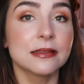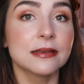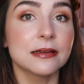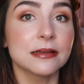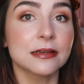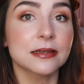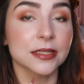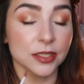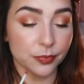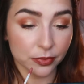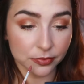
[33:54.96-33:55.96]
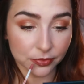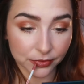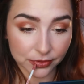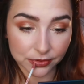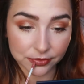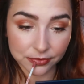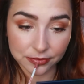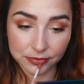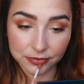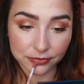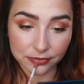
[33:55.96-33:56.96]
And actually, it probably looks like
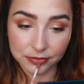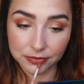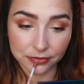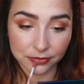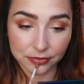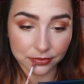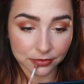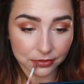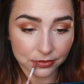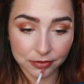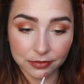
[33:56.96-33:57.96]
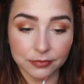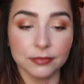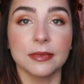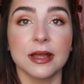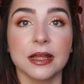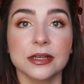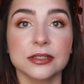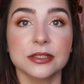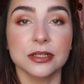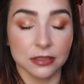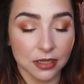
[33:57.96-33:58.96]
it's a very good match.